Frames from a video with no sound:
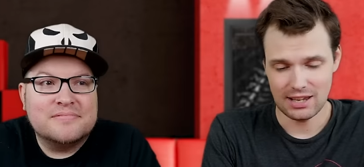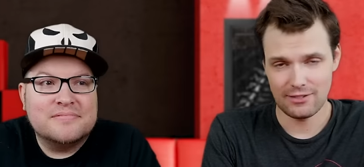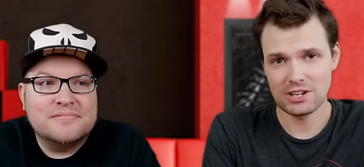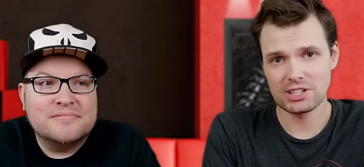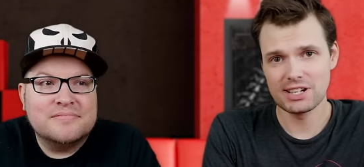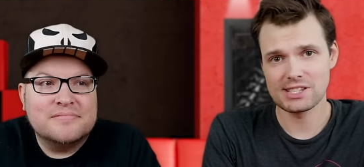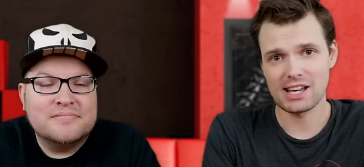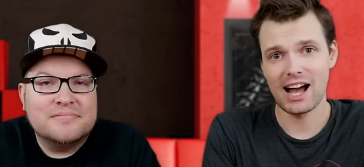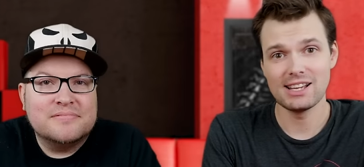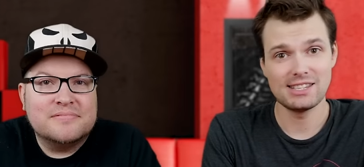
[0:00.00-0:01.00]
Speaker 1: he eventually
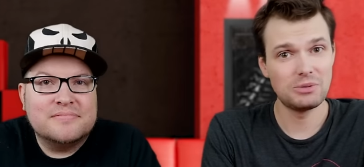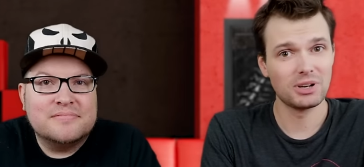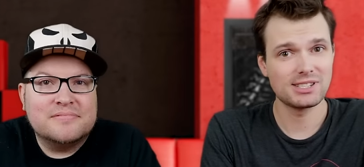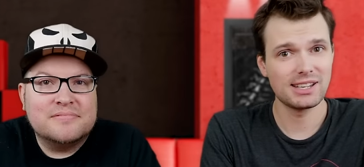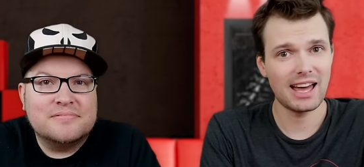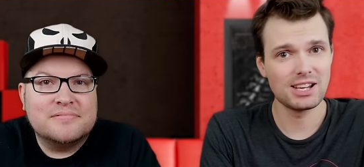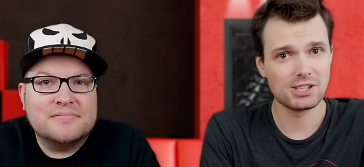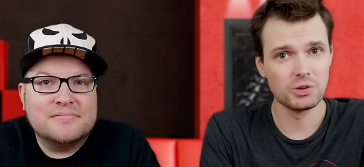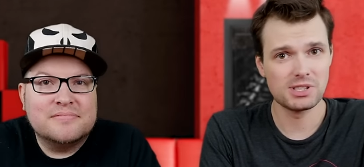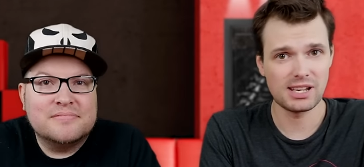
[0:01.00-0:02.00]
decides he wants to get his
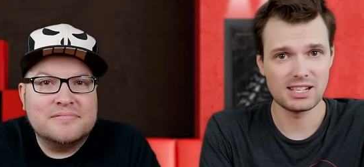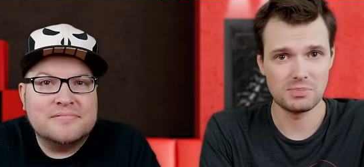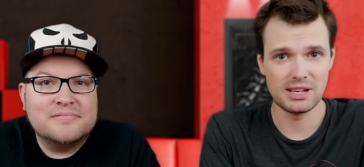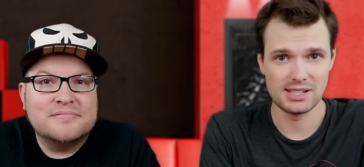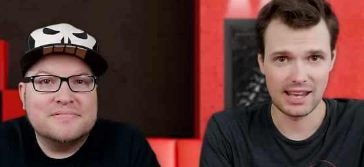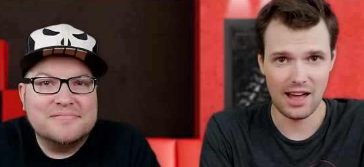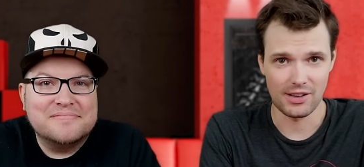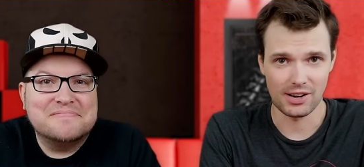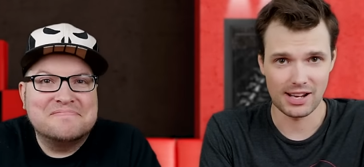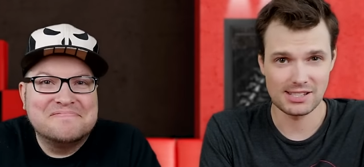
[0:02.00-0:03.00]
own centipede
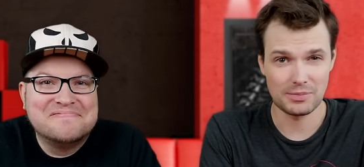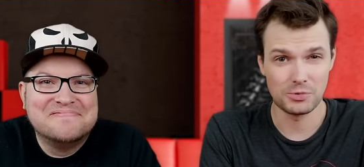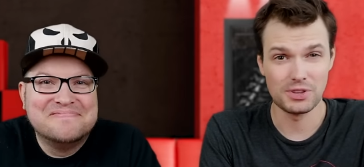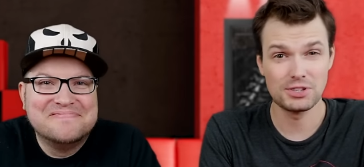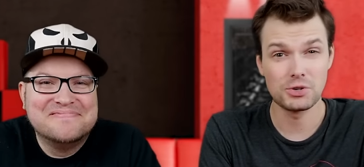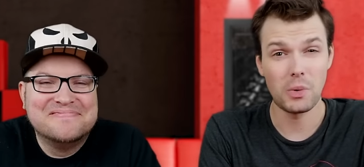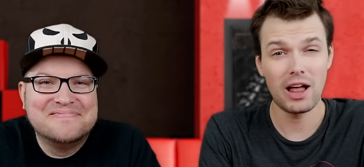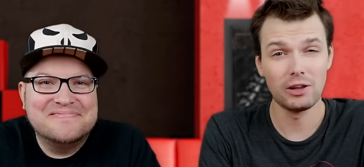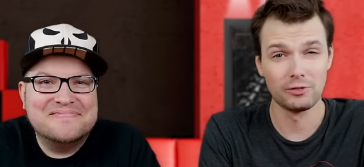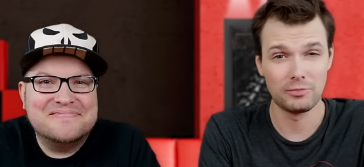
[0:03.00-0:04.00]
together, except with
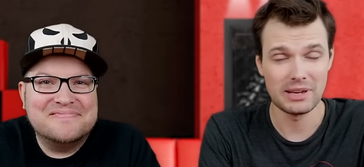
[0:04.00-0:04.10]
12